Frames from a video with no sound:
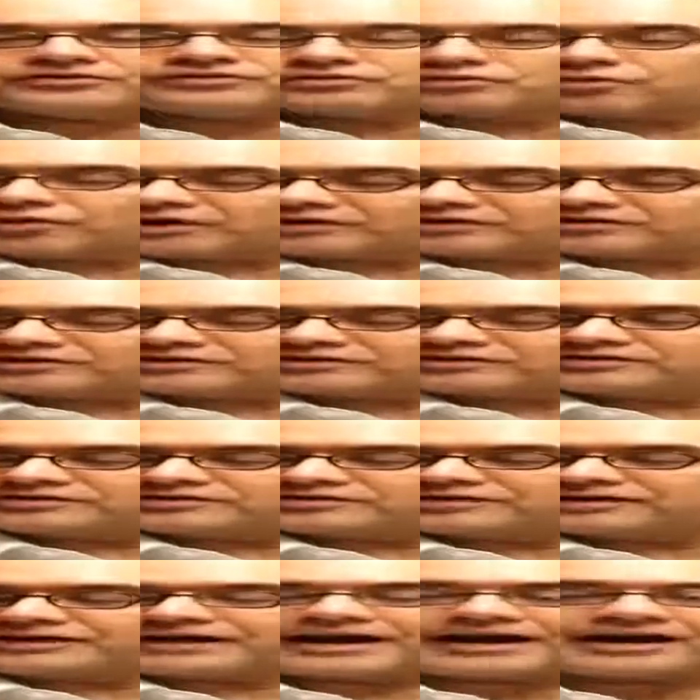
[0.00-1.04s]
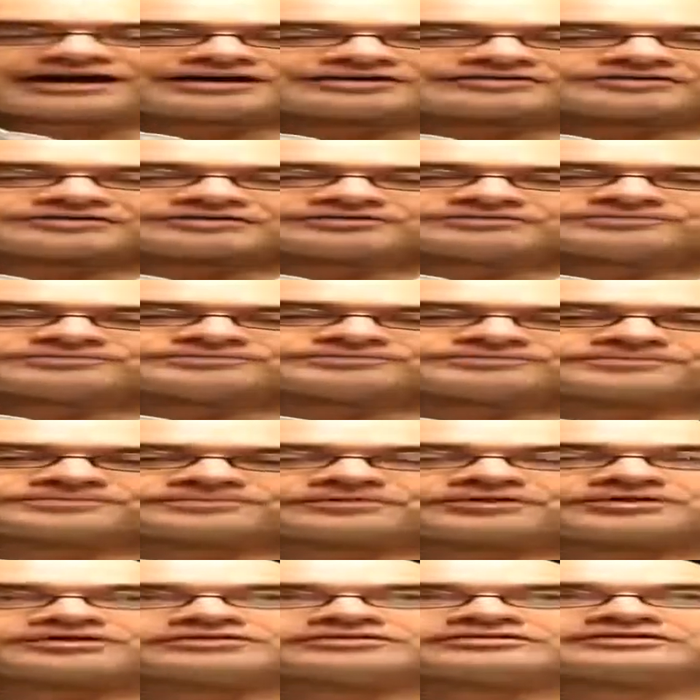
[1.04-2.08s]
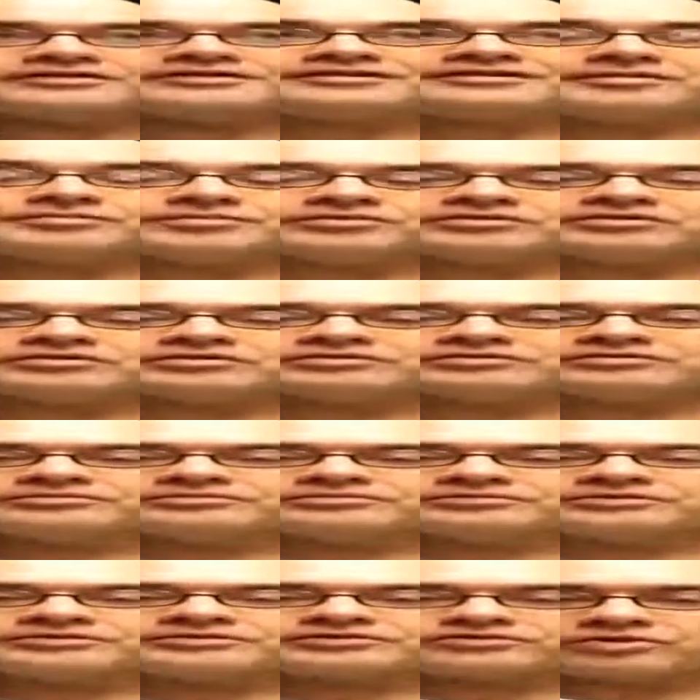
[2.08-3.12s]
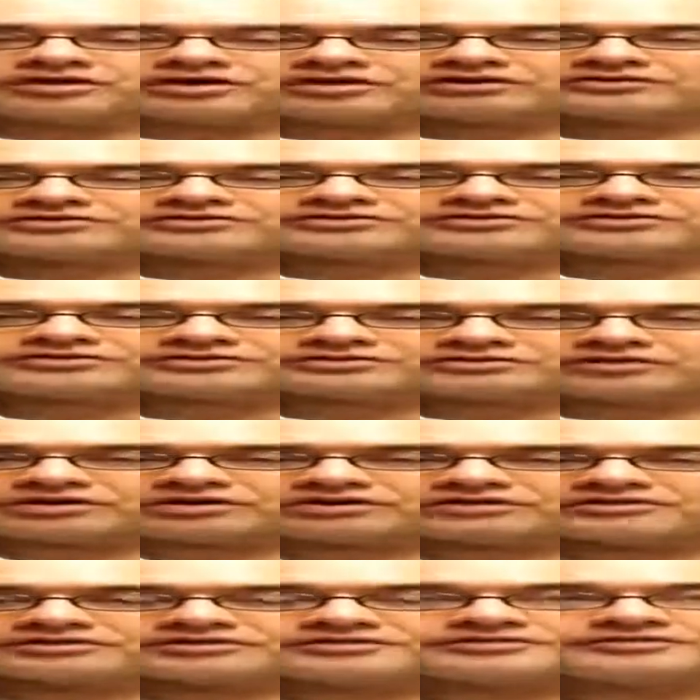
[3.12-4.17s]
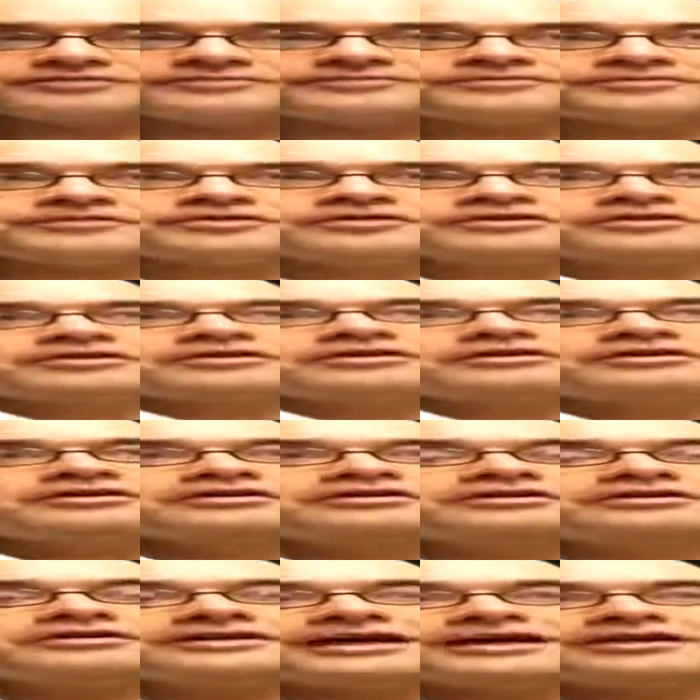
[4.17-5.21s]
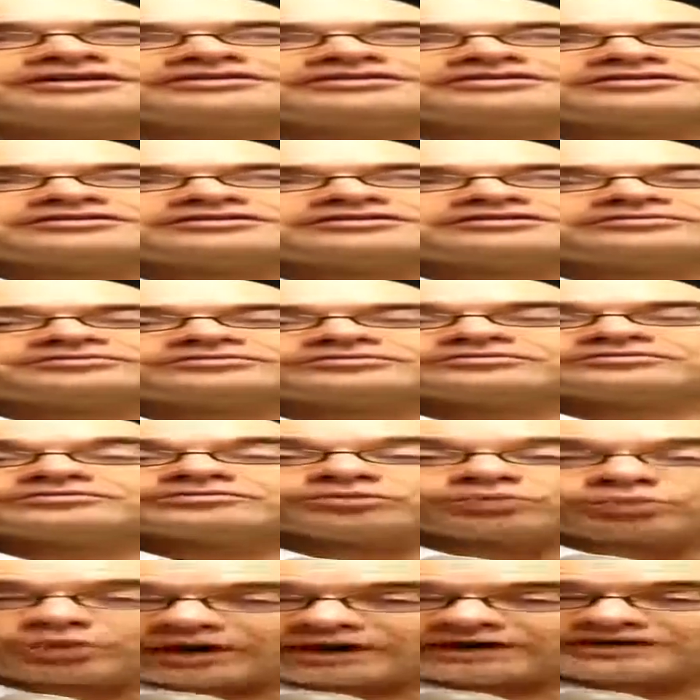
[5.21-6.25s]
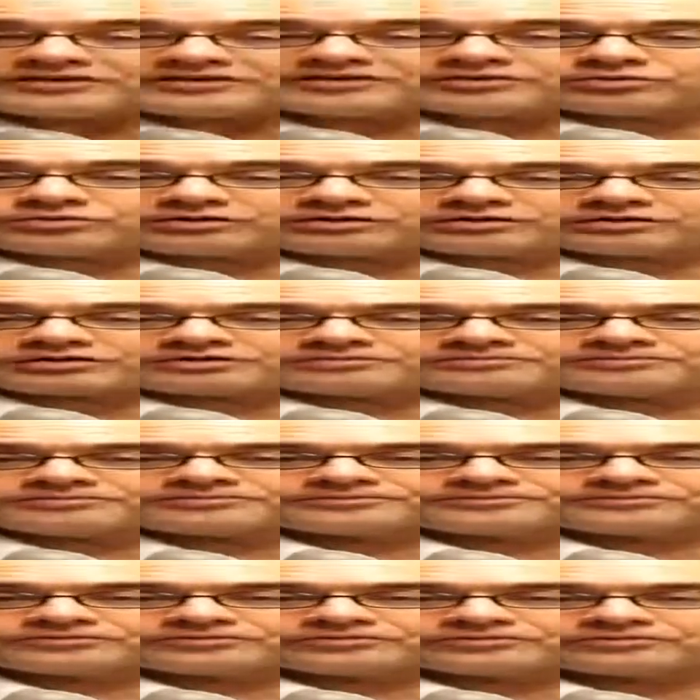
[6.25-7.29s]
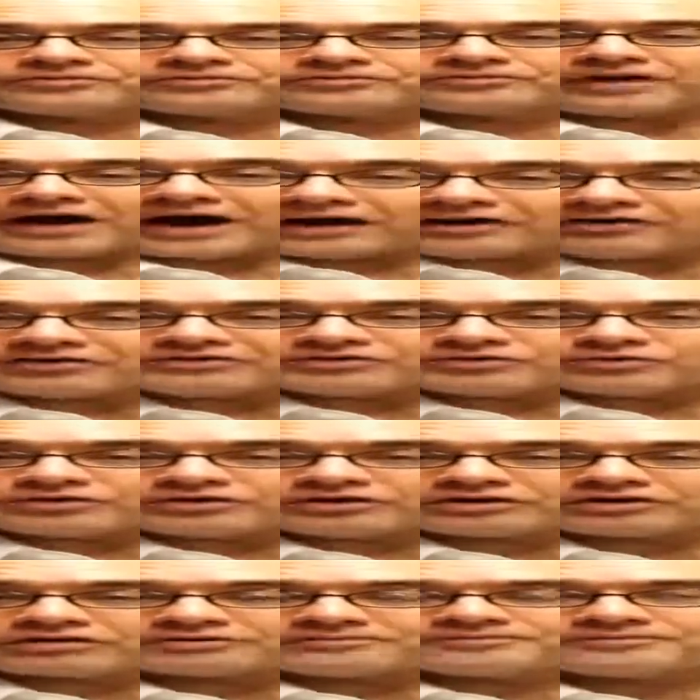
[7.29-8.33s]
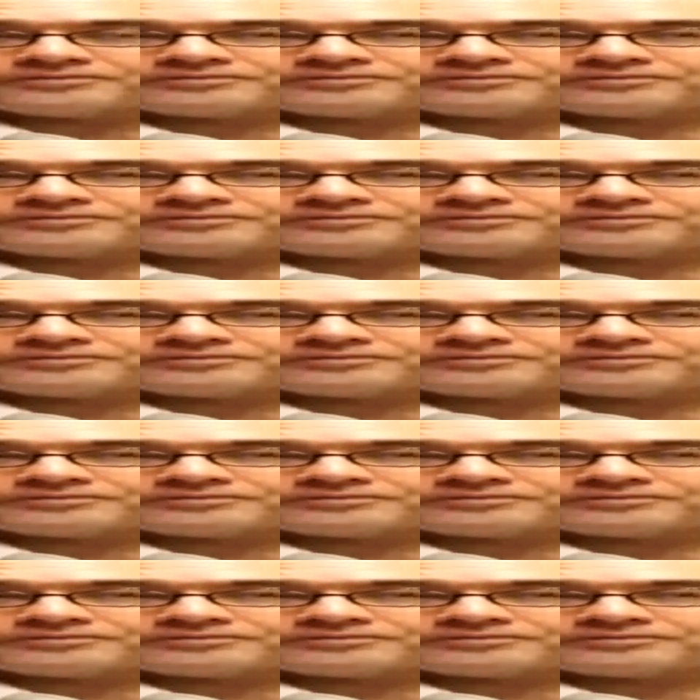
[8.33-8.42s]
few questions that they ask the typical astrologer or astrologist. And that is, why does it work? How does it work?